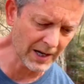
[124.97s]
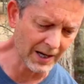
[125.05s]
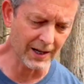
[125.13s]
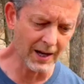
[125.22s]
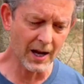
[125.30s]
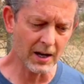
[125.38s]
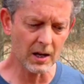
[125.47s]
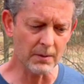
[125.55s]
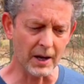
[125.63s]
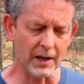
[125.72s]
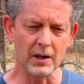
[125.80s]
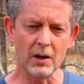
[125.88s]
I got up
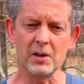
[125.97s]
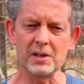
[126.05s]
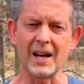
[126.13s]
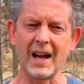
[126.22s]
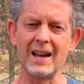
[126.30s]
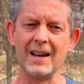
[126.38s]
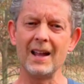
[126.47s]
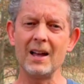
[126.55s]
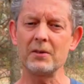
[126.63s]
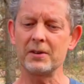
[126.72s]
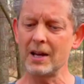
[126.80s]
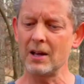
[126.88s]
I noticed I had
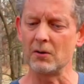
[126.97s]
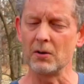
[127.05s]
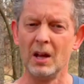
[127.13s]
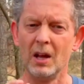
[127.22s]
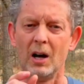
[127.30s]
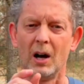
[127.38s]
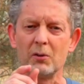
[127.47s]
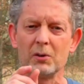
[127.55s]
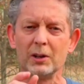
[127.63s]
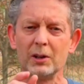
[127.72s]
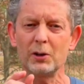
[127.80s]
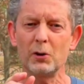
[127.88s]
knelt down on a
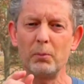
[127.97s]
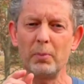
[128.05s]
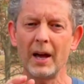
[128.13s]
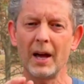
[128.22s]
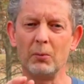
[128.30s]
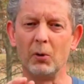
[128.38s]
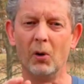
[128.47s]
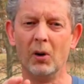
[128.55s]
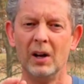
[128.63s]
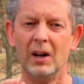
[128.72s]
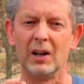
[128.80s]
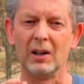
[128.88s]
little pebble.
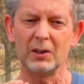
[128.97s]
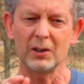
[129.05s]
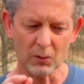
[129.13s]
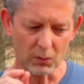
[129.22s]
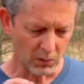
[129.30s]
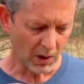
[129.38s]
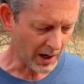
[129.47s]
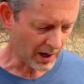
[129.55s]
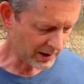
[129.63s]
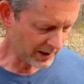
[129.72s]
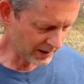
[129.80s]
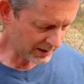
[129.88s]
A little
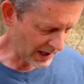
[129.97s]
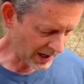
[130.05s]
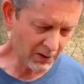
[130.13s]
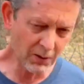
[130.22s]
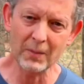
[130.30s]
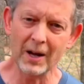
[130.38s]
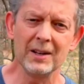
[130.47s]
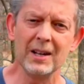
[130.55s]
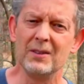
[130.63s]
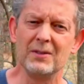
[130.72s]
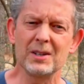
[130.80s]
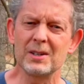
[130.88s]
rock had gotten on my
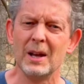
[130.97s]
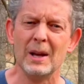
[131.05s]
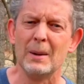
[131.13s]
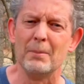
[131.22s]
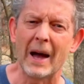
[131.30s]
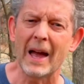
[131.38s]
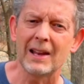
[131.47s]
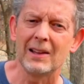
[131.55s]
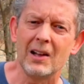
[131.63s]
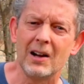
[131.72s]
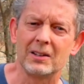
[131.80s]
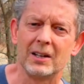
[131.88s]
knee. Just bad
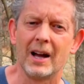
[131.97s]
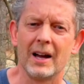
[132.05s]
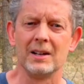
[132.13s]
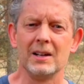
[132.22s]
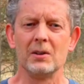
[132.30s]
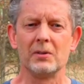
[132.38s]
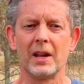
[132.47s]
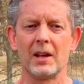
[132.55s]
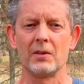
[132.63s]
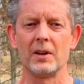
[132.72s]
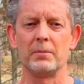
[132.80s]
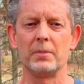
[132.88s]
luck that I had kneeled
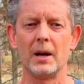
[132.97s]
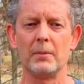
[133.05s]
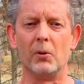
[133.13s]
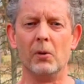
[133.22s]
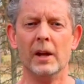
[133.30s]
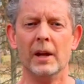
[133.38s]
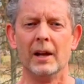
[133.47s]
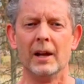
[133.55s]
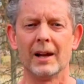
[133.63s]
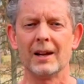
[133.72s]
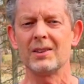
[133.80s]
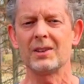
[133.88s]
down on that pebble.
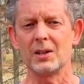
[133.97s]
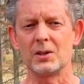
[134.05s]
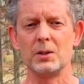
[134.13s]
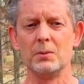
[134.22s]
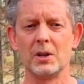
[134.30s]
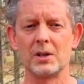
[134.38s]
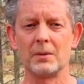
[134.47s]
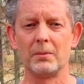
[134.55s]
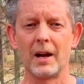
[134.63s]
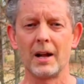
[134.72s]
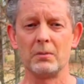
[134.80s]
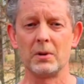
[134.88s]
I didn't think too much
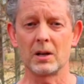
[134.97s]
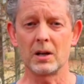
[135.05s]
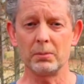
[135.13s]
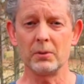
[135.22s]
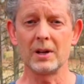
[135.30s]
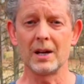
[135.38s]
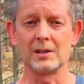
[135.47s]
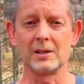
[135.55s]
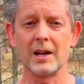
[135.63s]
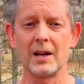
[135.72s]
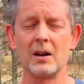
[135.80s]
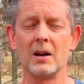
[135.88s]
about it, but a couple days
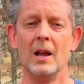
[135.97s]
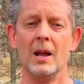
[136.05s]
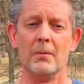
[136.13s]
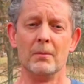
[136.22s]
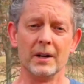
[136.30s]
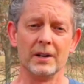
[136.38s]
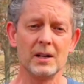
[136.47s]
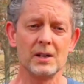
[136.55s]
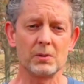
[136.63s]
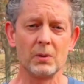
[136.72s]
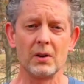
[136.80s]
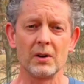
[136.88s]
later my knee
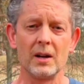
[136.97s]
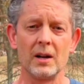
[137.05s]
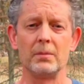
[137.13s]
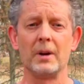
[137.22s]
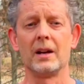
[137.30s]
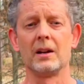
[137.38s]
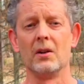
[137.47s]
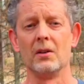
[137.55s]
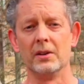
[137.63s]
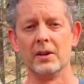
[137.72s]
swelled up, had to go to the